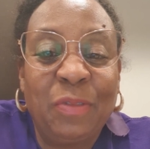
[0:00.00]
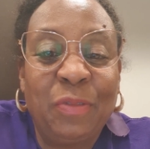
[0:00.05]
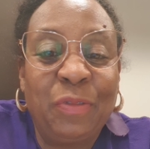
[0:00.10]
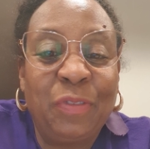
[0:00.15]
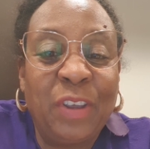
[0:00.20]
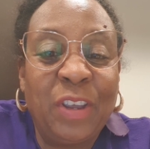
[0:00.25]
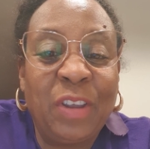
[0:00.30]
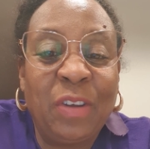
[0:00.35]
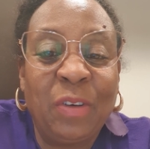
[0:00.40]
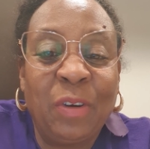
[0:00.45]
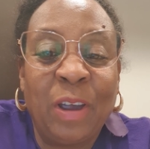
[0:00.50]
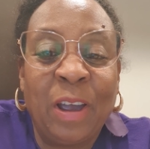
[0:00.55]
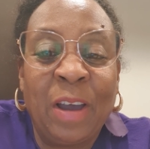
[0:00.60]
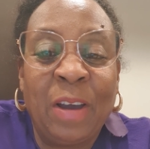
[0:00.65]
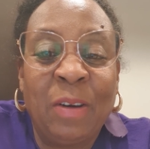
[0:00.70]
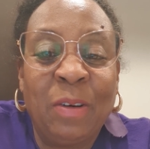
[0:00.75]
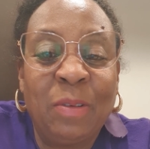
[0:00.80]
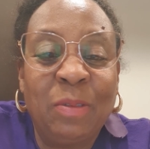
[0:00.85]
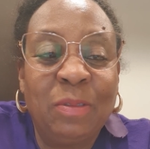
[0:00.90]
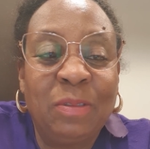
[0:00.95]
figure
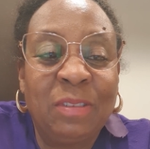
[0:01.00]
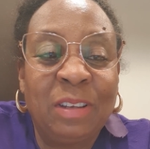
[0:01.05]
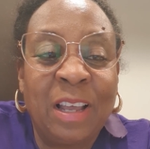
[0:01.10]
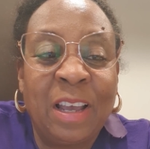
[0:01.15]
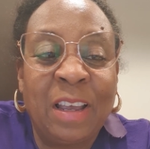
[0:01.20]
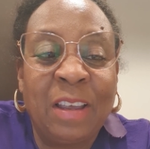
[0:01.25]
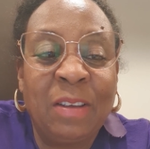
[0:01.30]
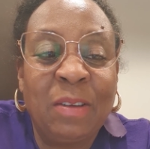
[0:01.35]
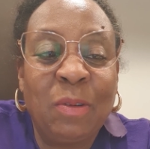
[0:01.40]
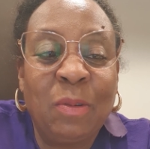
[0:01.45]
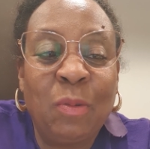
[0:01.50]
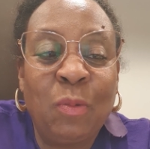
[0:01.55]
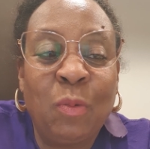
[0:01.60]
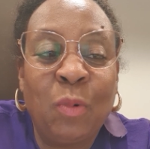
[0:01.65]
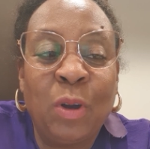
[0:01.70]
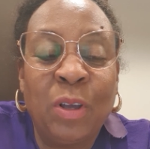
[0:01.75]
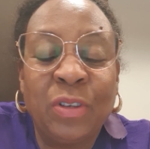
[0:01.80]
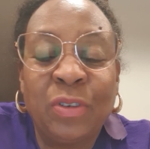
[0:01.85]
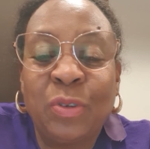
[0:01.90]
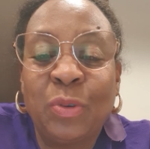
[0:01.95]
out, like,
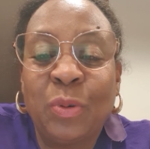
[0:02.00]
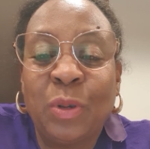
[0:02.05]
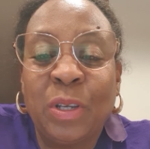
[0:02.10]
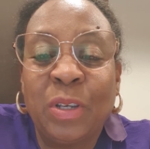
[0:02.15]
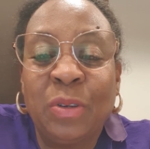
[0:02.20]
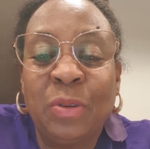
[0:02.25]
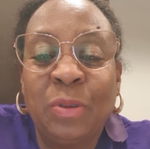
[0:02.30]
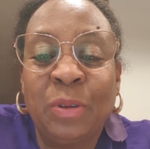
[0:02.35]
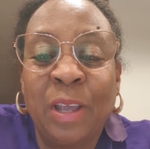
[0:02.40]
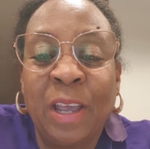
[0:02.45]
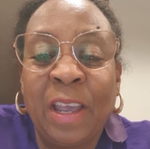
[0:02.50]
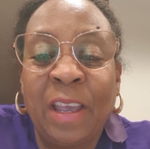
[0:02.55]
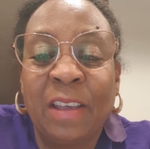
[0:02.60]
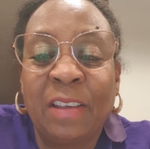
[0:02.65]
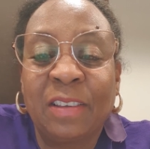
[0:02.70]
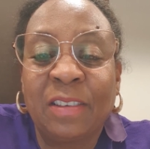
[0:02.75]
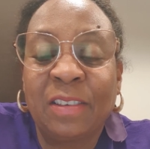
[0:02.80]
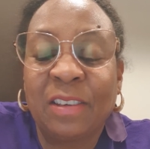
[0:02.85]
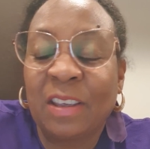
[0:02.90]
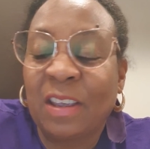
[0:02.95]
what do we do
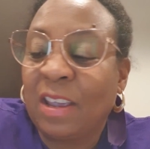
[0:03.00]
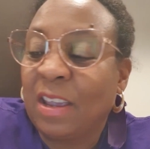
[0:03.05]
next?